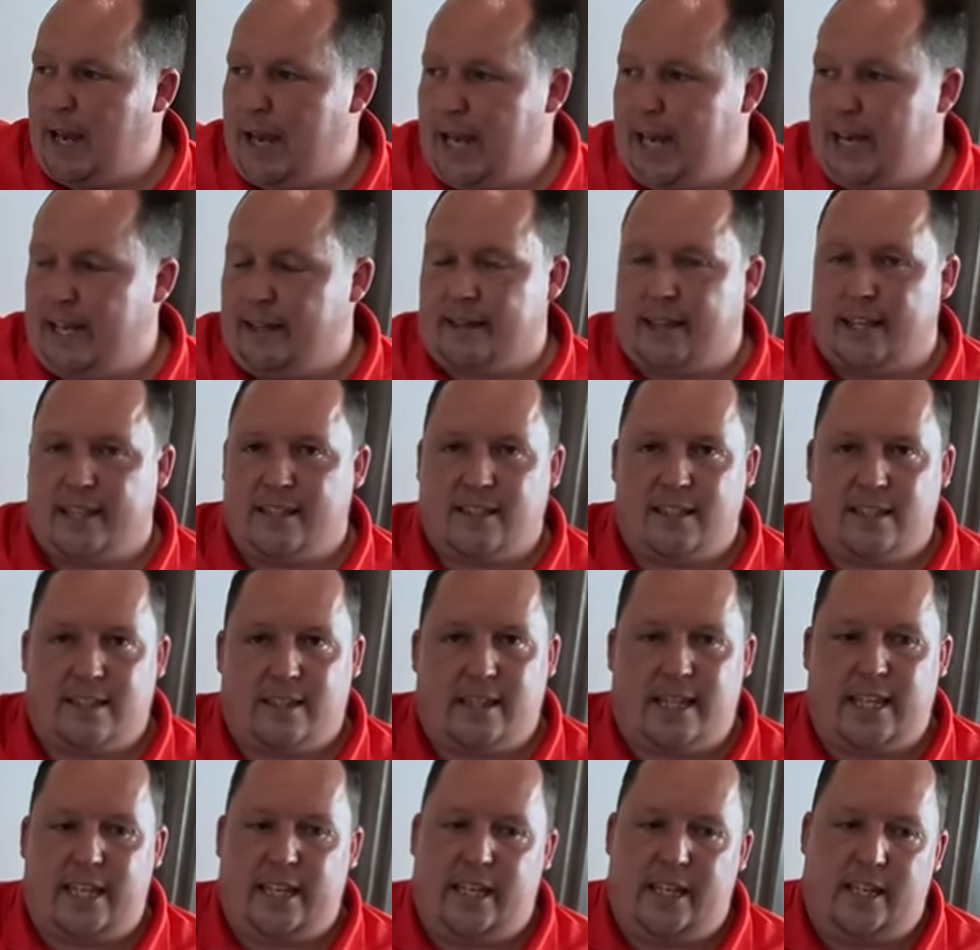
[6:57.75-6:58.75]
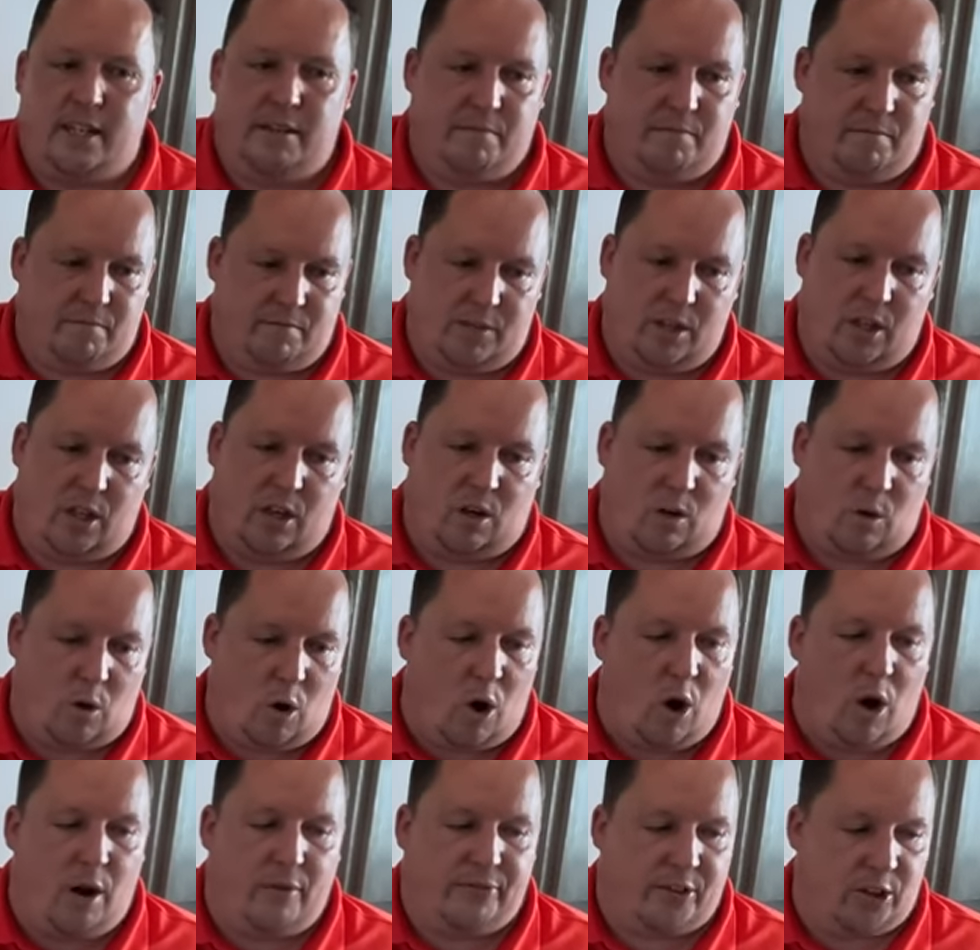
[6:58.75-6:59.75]
made. This is the you know
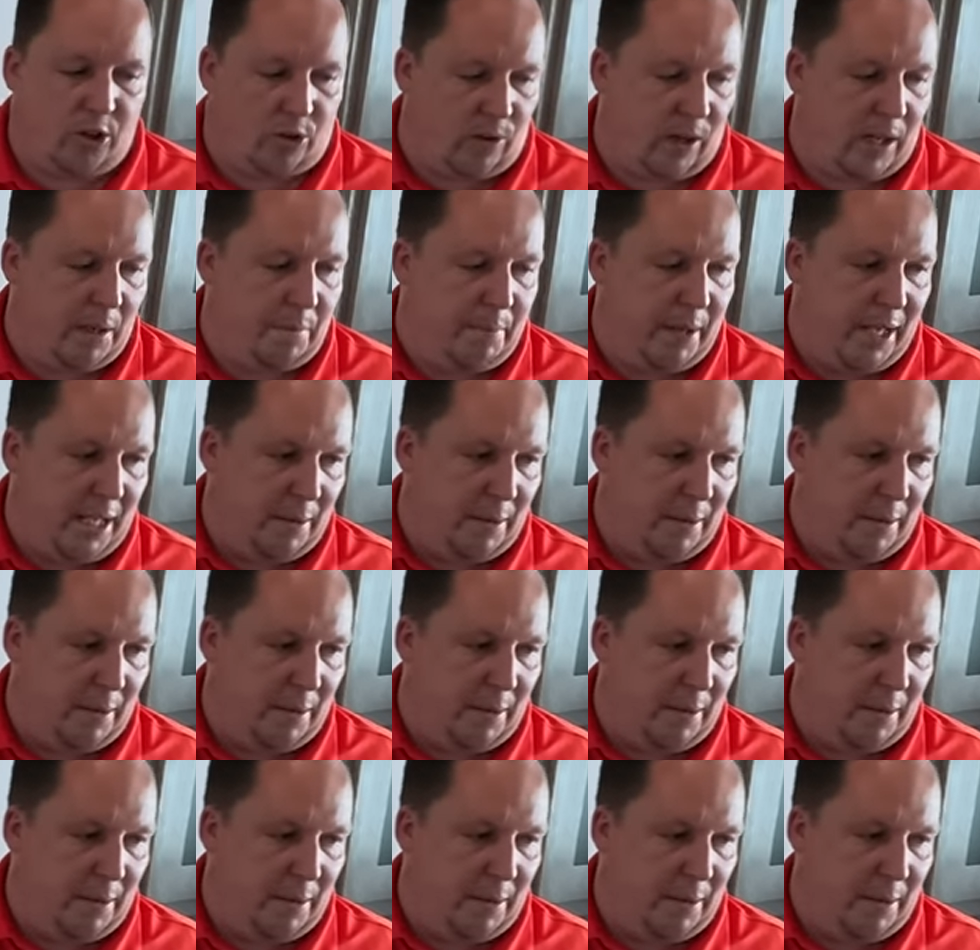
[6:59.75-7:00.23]
off the grid